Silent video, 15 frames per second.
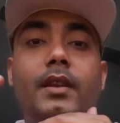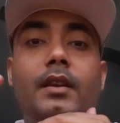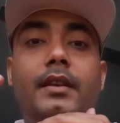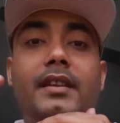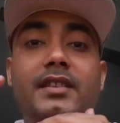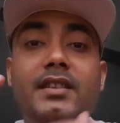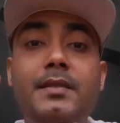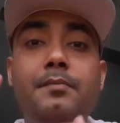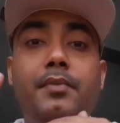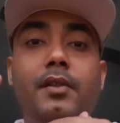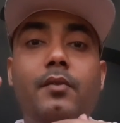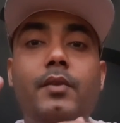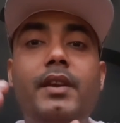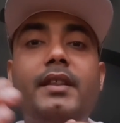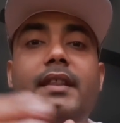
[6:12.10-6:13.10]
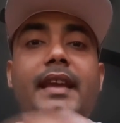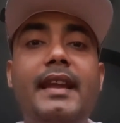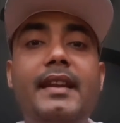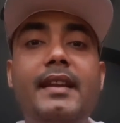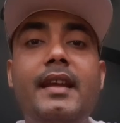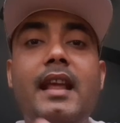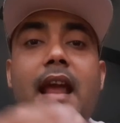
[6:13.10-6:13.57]
in a simple way,
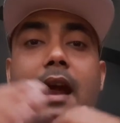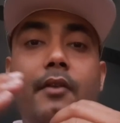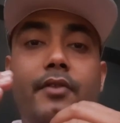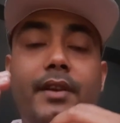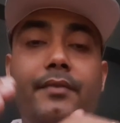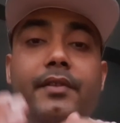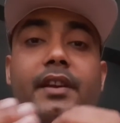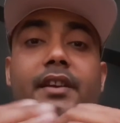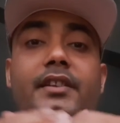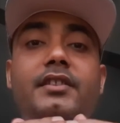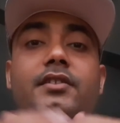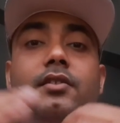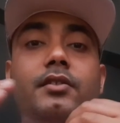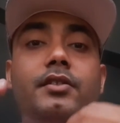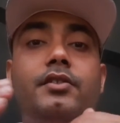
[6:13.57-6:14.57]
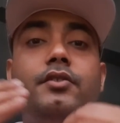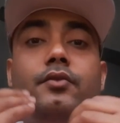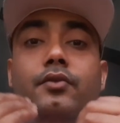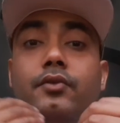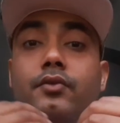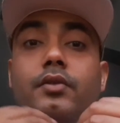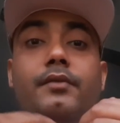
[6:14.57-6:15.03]
then I would definitely suggest you
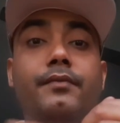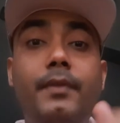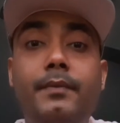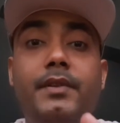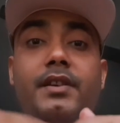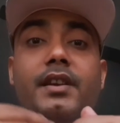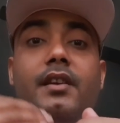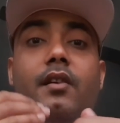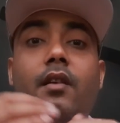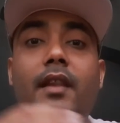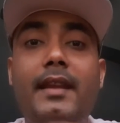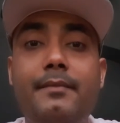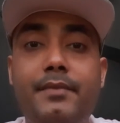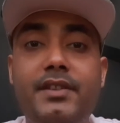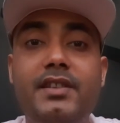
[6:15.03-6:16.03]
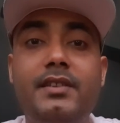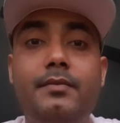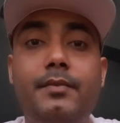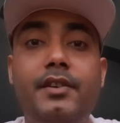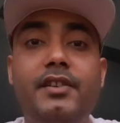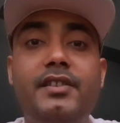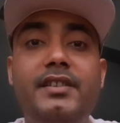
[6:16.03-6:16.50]
to join 15-day online business
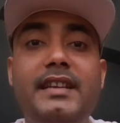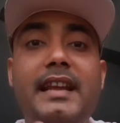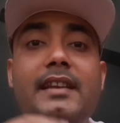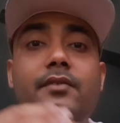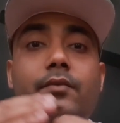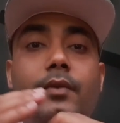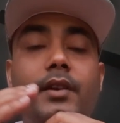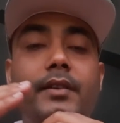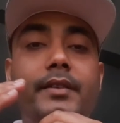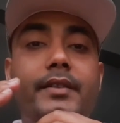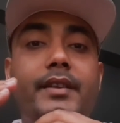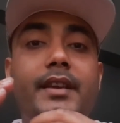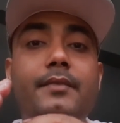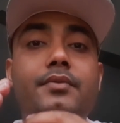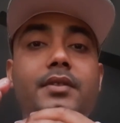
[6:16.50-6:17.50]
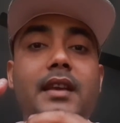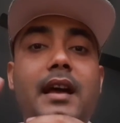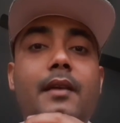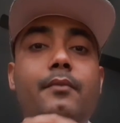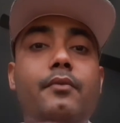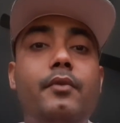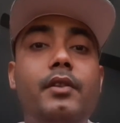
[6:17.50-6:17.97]
builder challenge, where Dave
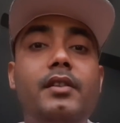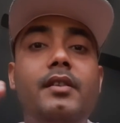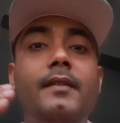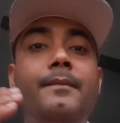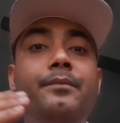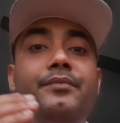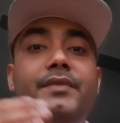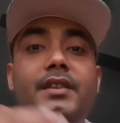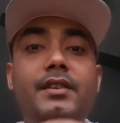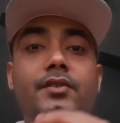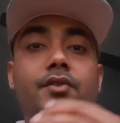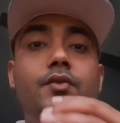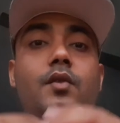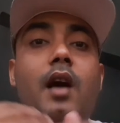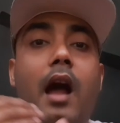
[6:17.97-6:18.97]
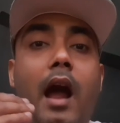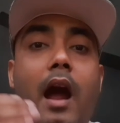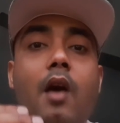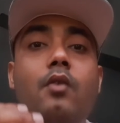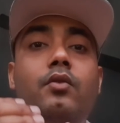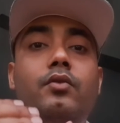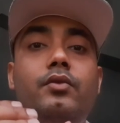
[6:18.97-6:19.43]
Saab will teach you
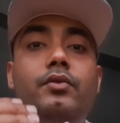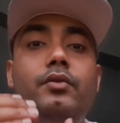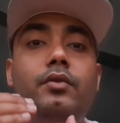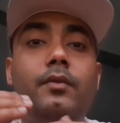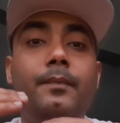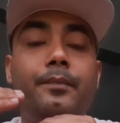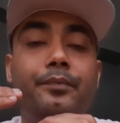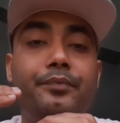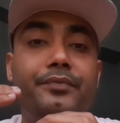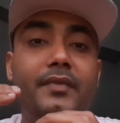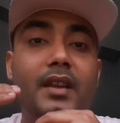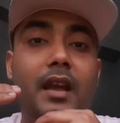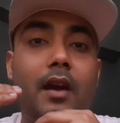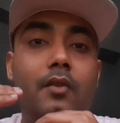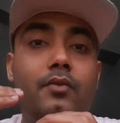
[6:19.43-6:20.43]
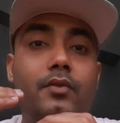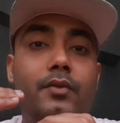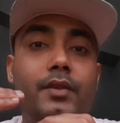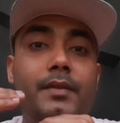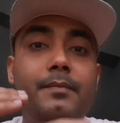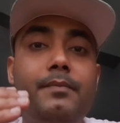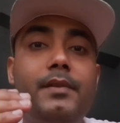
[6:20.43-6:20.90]
how to
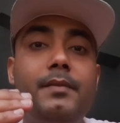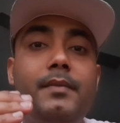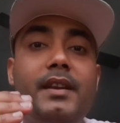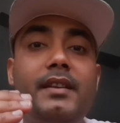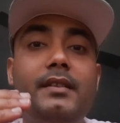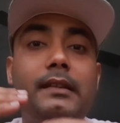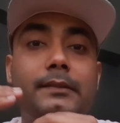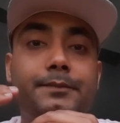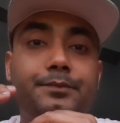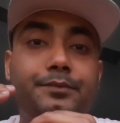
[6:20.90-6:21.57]
implement